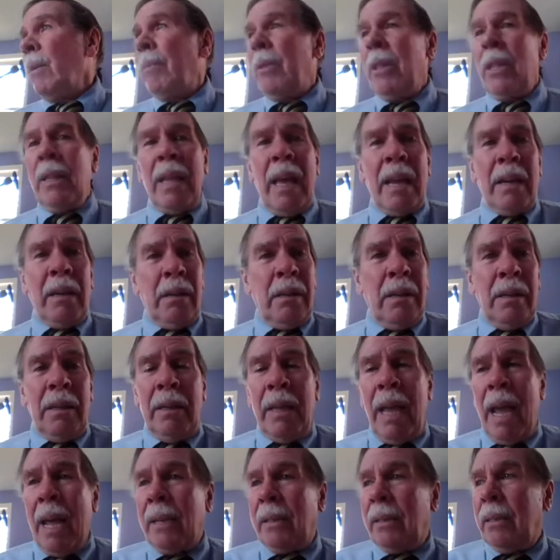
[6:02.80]
something
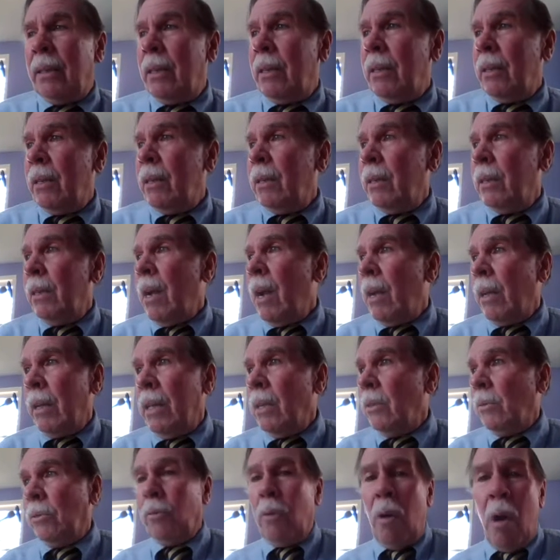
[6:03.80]
that
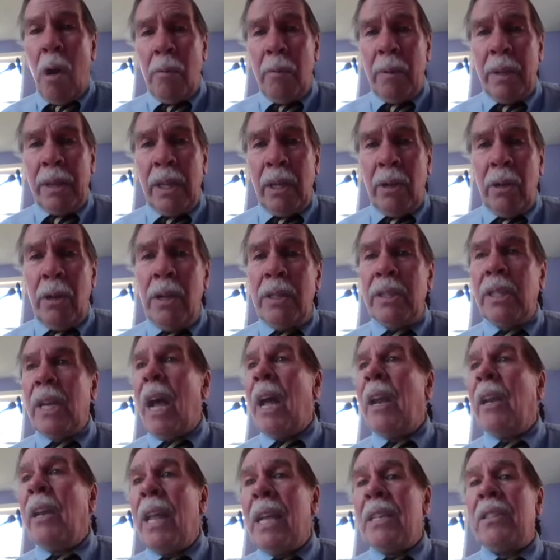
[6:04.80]
is wrong with the
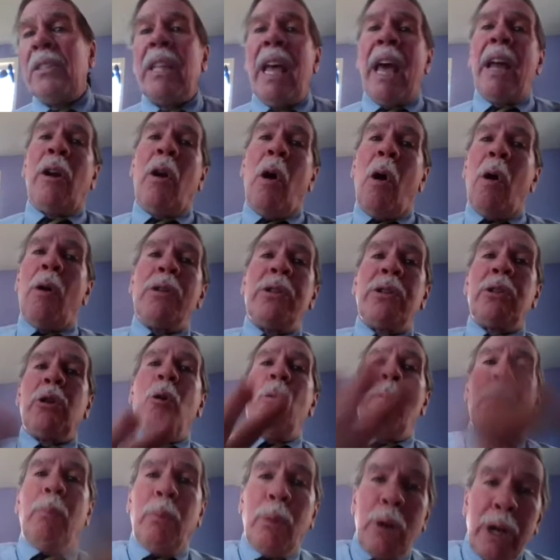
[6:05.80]
goods unless that
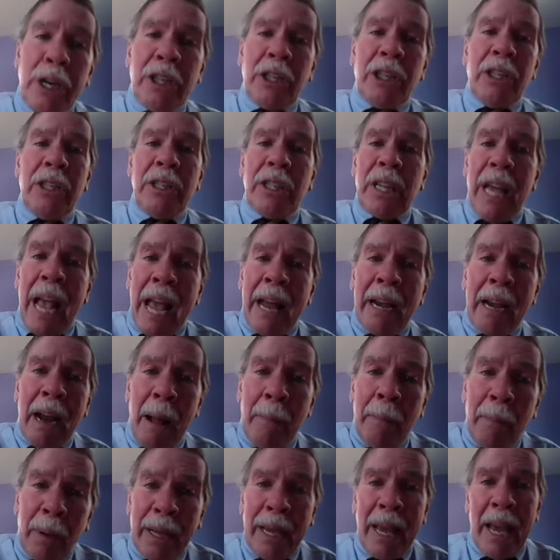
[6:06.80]
also breaches
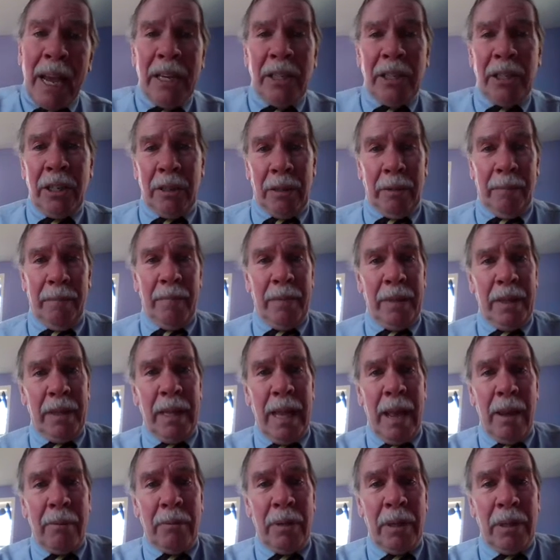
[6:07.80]
an obligation
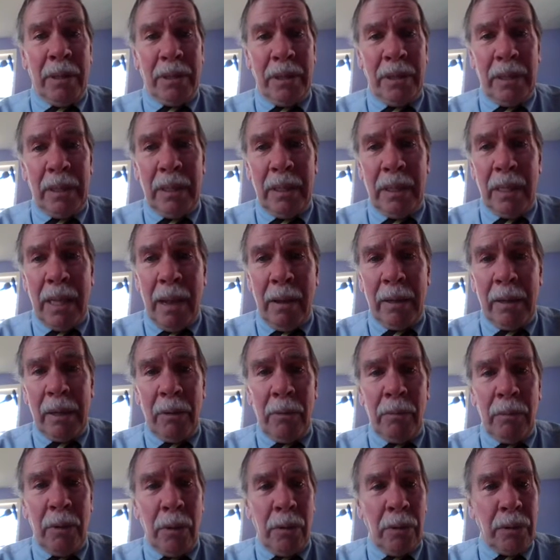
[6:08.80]
that
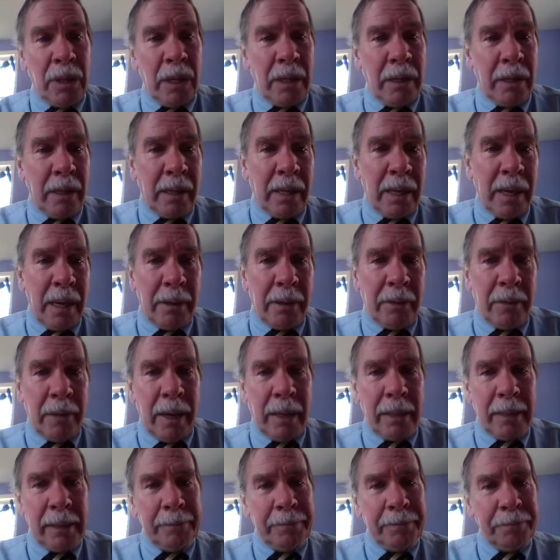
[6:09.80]
arose under the
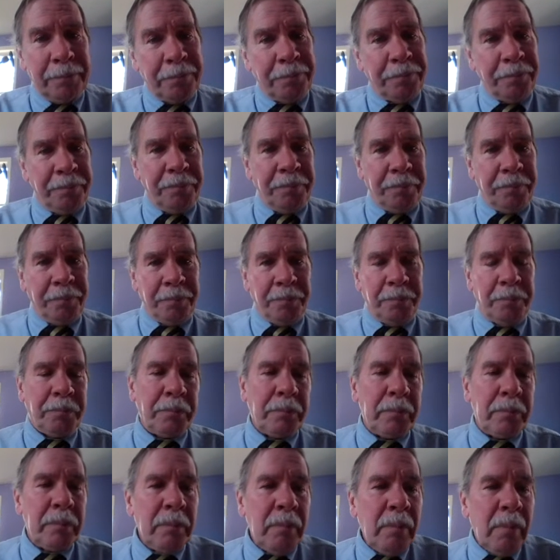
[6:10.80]
contract.
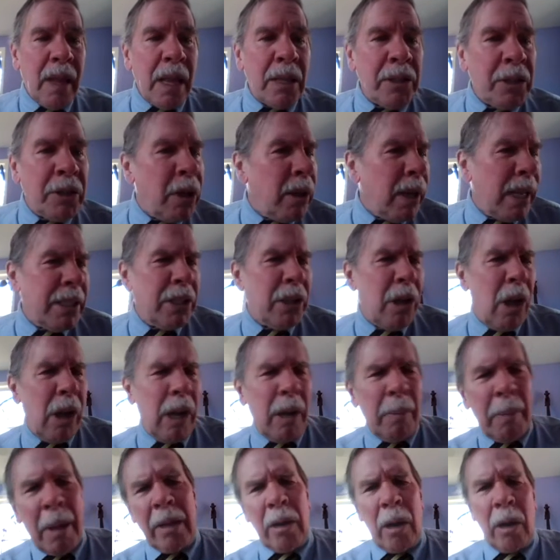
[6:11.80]
So let's
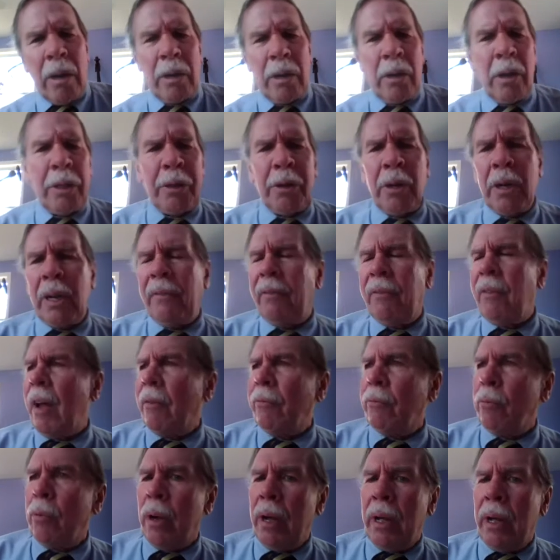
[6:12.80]
talk about Article
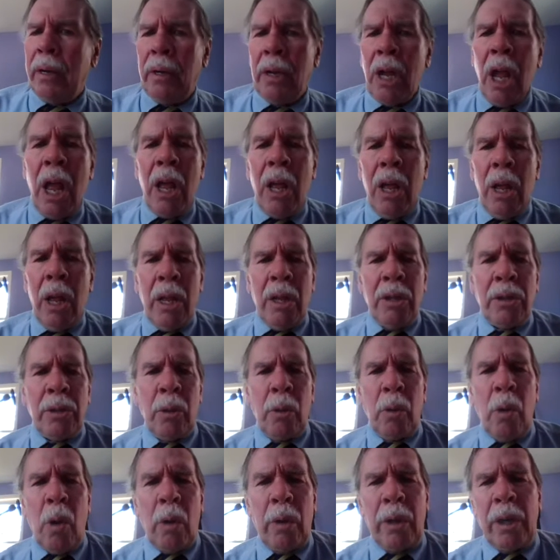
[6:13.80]
35.1.
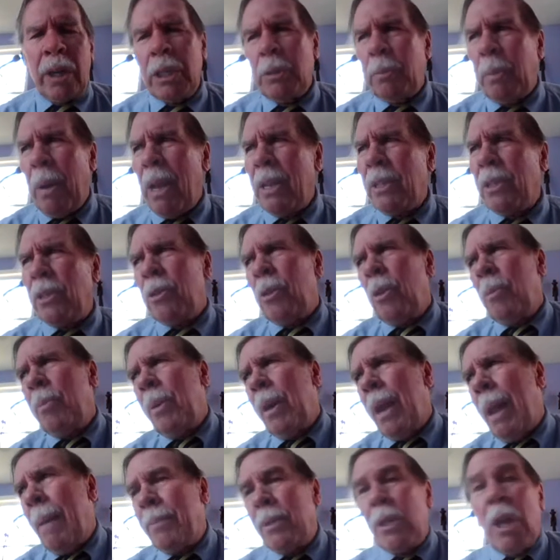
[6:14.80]
So-called express
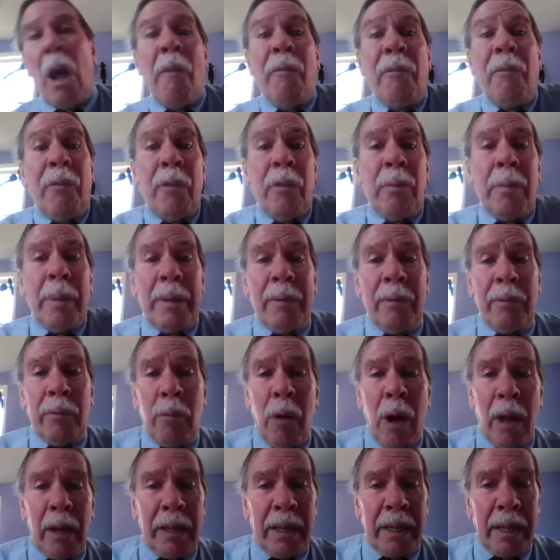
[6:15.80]
or perhaps
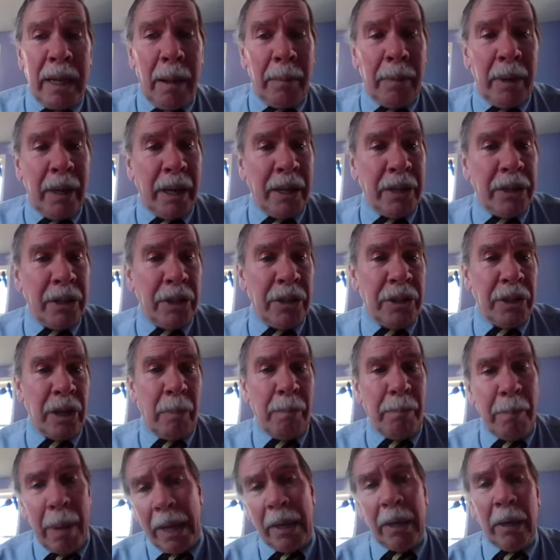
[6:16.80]
affirmative quality
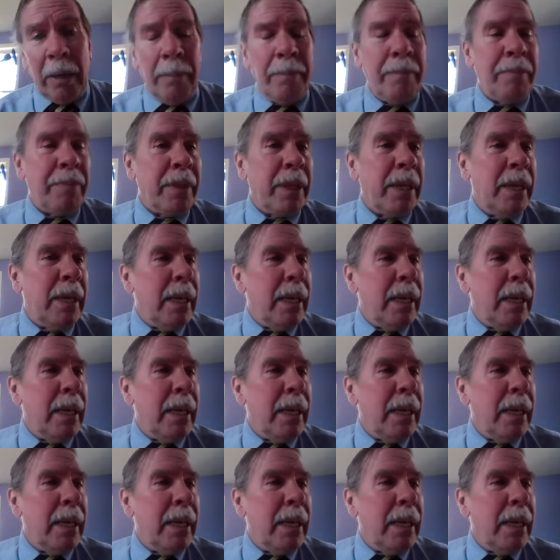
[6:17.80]
obligations are better